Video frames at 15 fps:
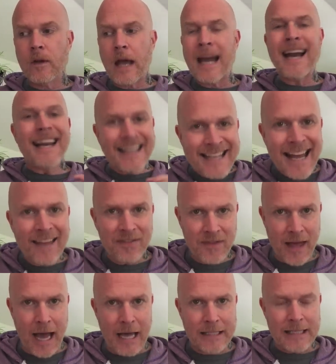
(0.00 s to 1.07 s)
And I get
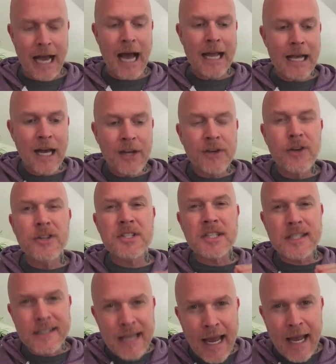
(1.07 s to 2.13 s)
that. I
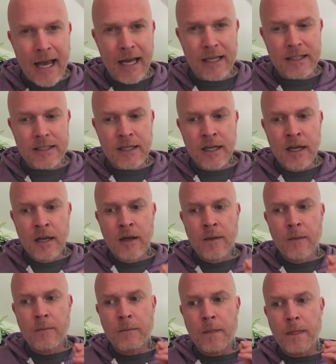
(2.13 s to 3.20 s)
understand
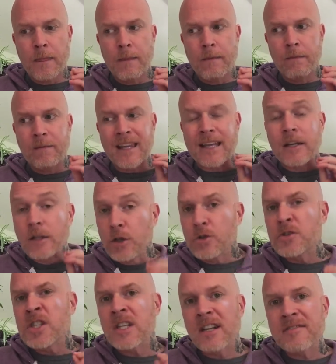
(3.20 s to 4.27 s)
the
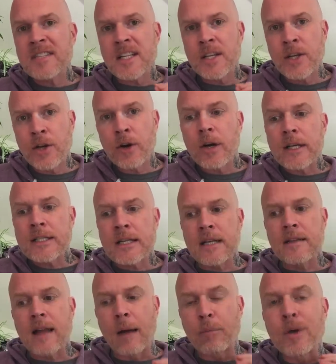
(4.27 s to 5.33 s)
illusion of security
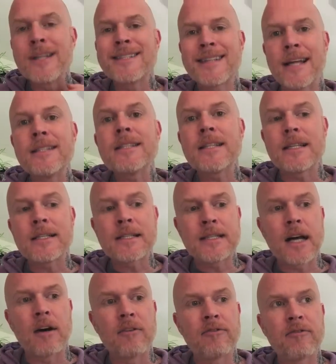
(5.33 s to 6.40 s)
that presents
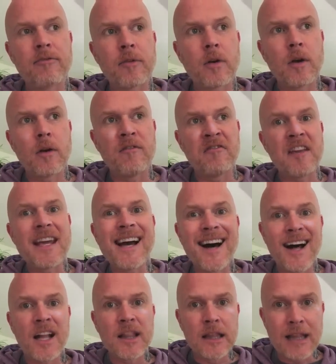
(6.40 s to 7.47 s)
itself via
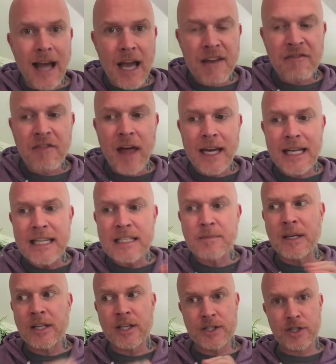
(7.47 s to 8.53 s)
a life that has
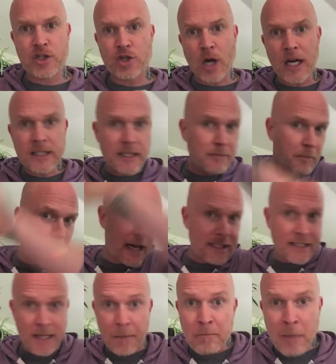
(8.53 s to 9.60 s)
been constructed by
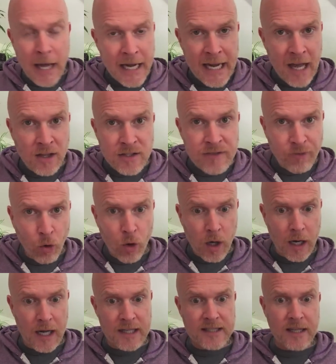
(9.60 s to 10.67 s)
somebody else
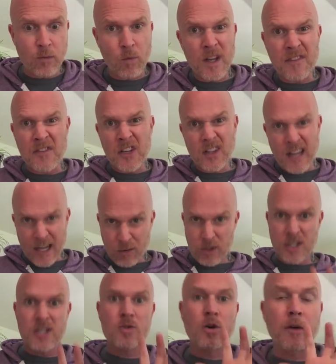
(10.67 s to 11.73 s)
for us and we feel like we're
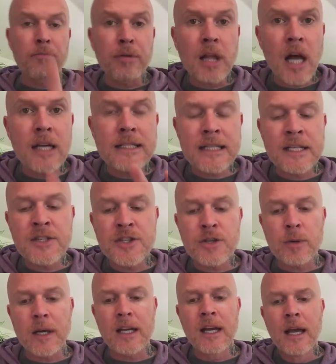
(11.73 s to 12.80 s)
just sort of plugged
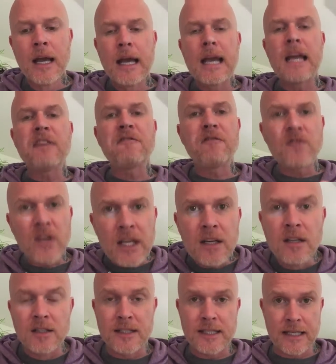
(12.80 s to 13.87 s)
into it, it
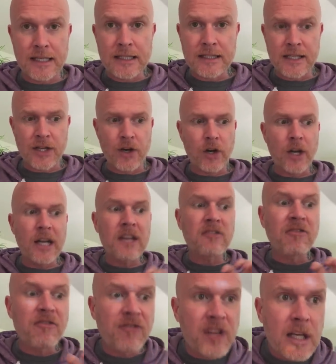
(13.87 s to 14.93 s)
feels easier. It
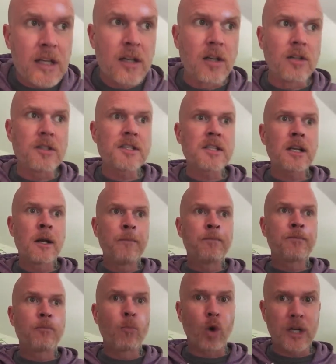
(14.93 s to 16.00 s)
feels
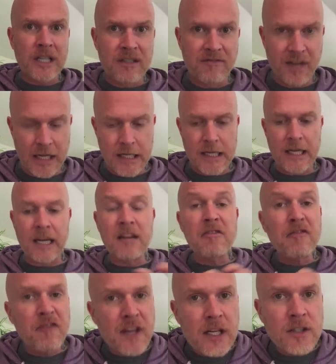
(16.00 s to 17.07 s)
more convenient. It
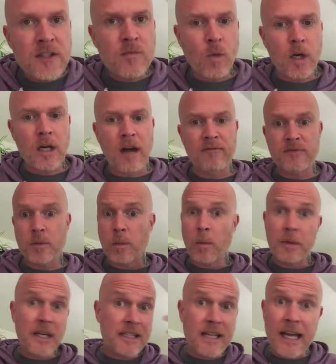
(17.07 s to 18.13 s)
feels more comfortable
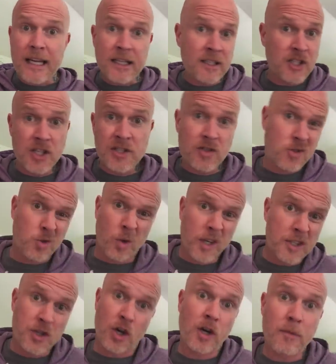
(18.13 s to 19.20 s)
because I can just sort
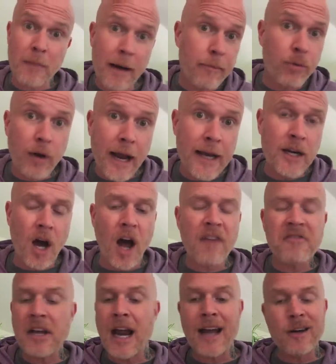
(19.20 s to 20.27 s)
of turn my brain
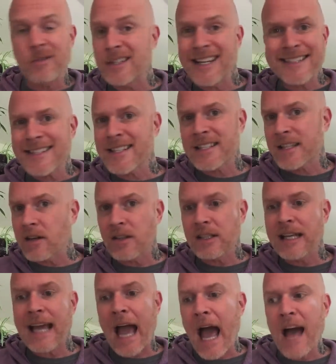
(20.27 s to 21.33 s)
off and I don't
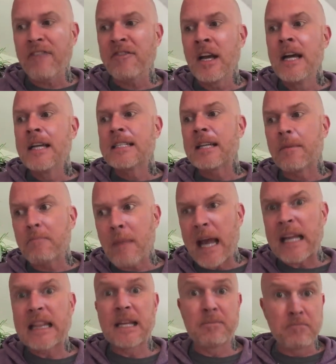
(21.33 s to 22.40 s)
necessarily have to
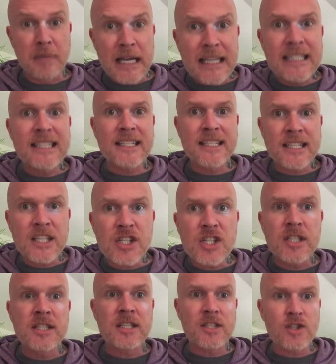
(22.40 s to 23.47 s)
make the big
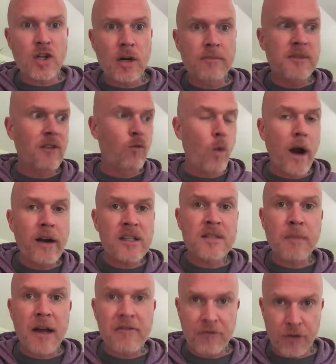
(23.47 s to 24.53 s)
decisions in terms of where's
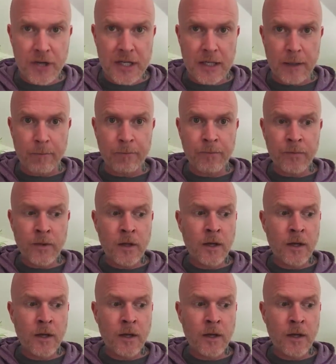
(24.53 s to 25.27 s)
my freedom.